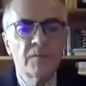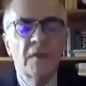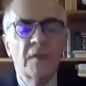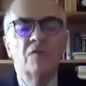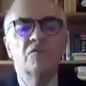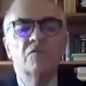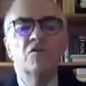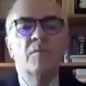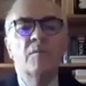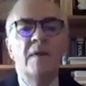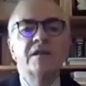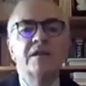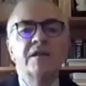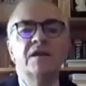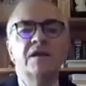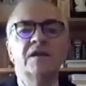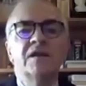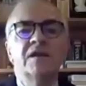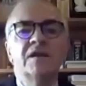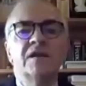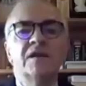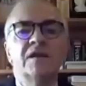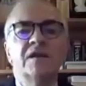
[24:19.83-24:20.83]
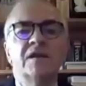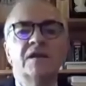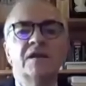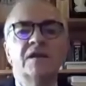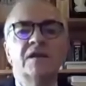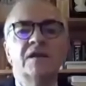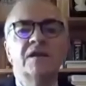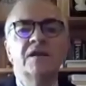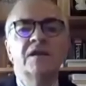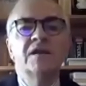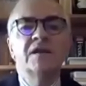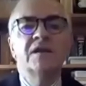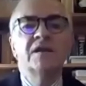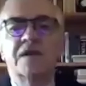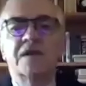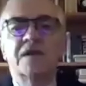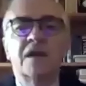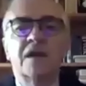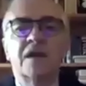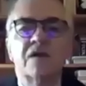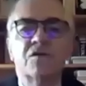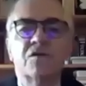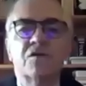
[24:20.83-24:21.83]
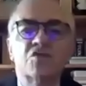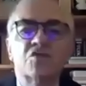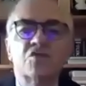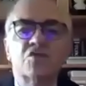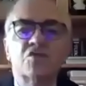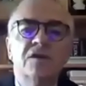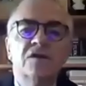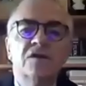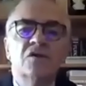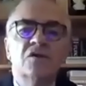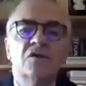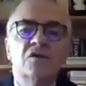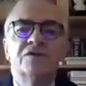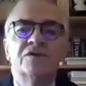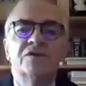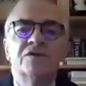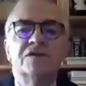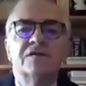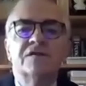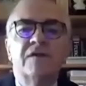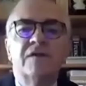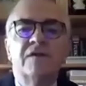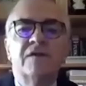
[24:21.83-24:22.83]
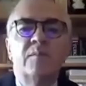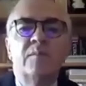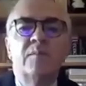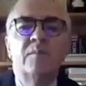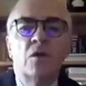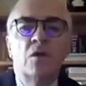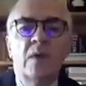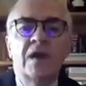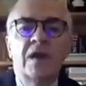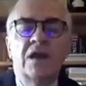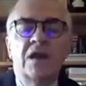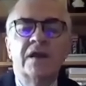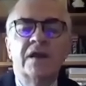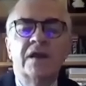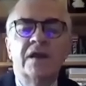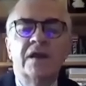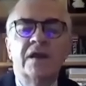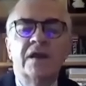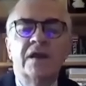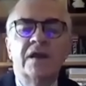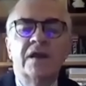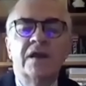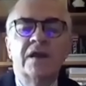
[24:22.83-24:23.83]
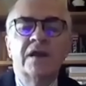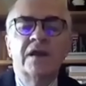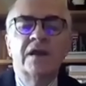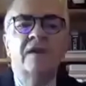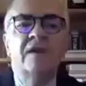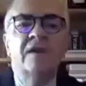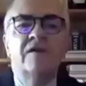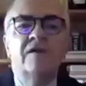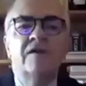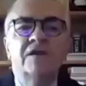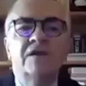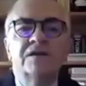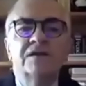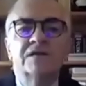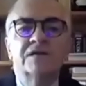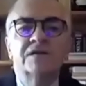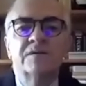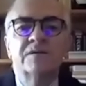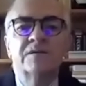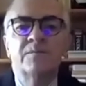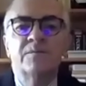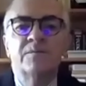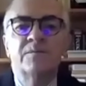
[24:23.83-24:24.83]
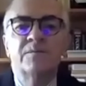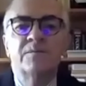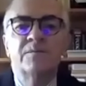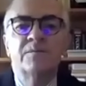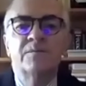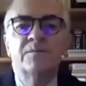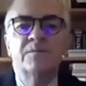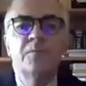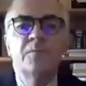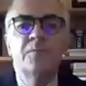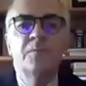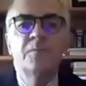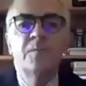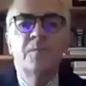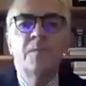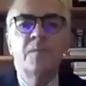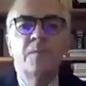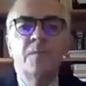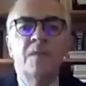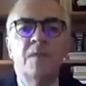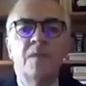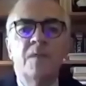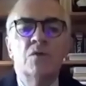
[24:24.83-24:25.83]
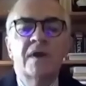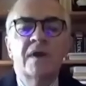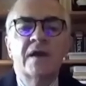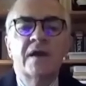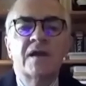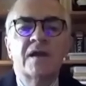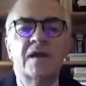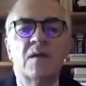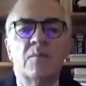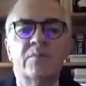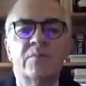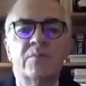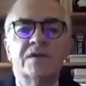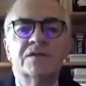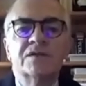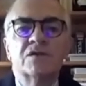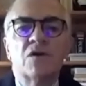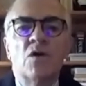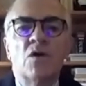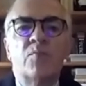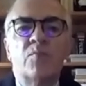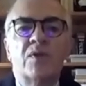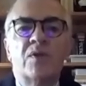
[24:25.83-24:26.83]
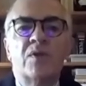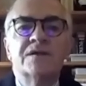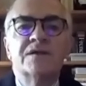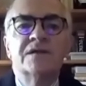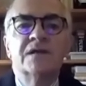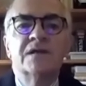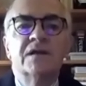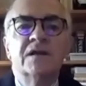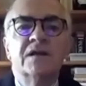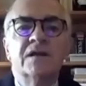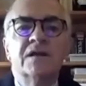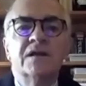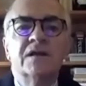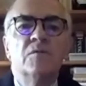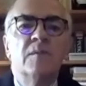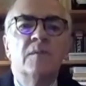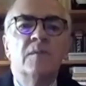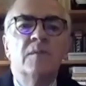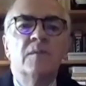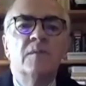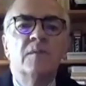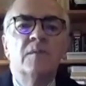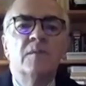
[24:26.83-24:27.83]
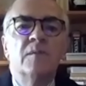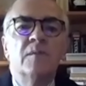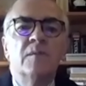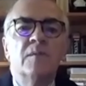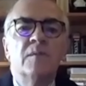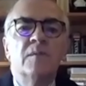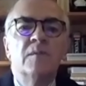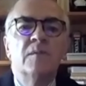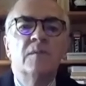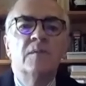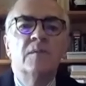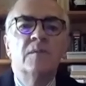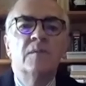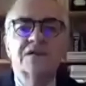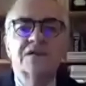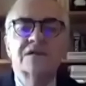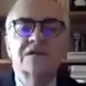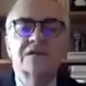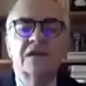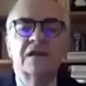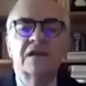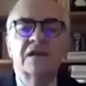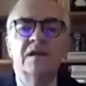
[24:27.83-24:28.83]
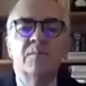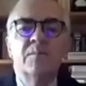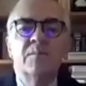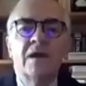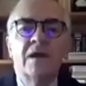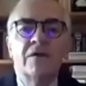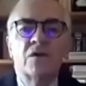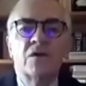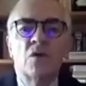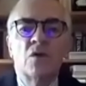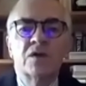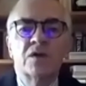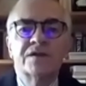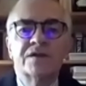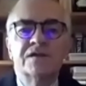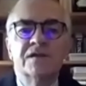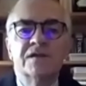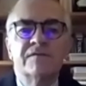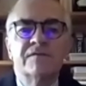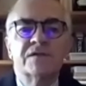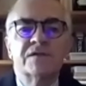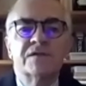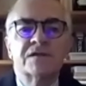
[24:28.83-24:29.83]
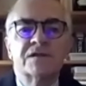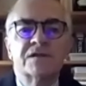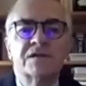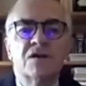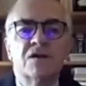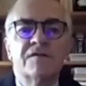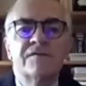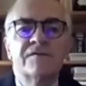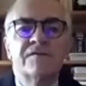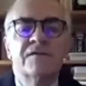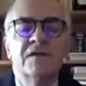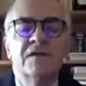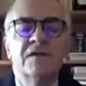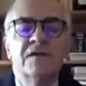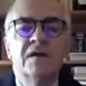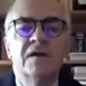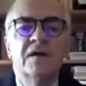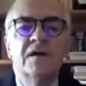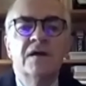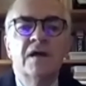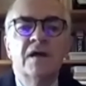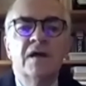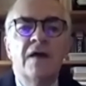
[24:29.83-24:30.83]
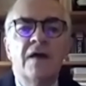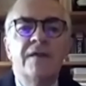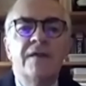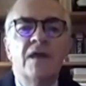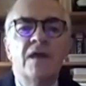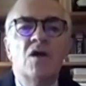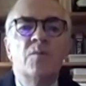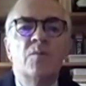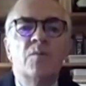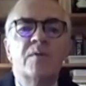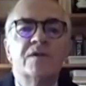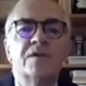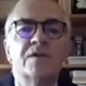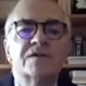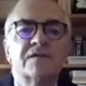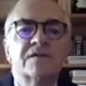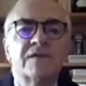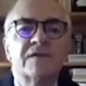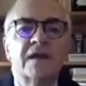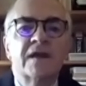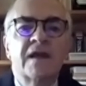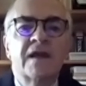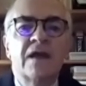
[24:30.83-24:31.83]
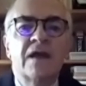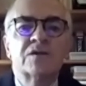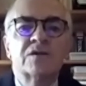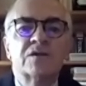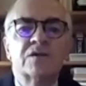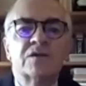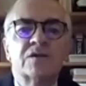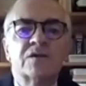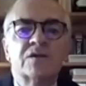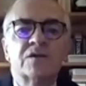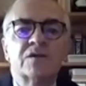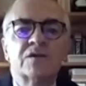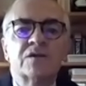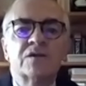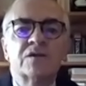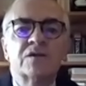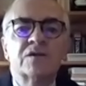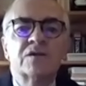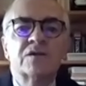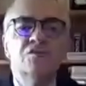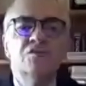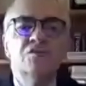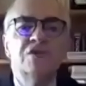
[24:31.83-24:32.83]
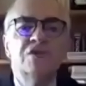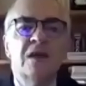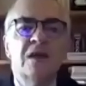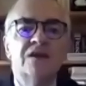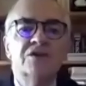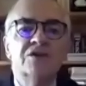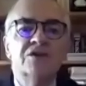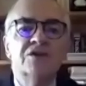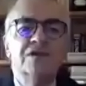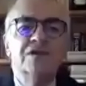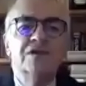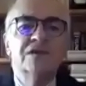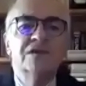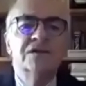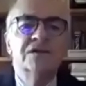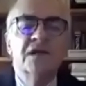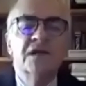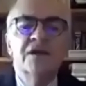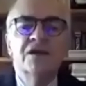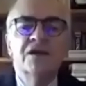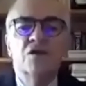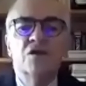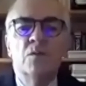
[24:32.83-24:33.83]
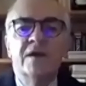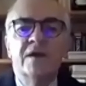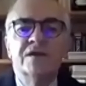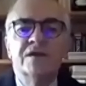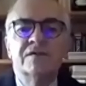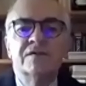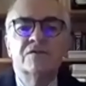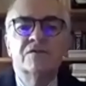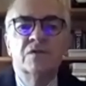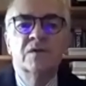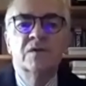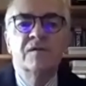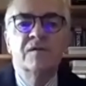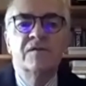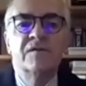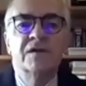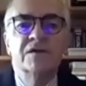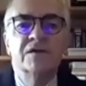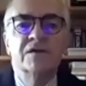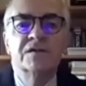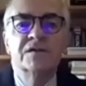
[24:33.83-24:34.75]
Romania is a very promising country which is developing quickly in a number of areas. UK companies operating in Romania talk enthusiastically about the quality of the staff and the openness of their counterparts to new challenges and new ways of doing things.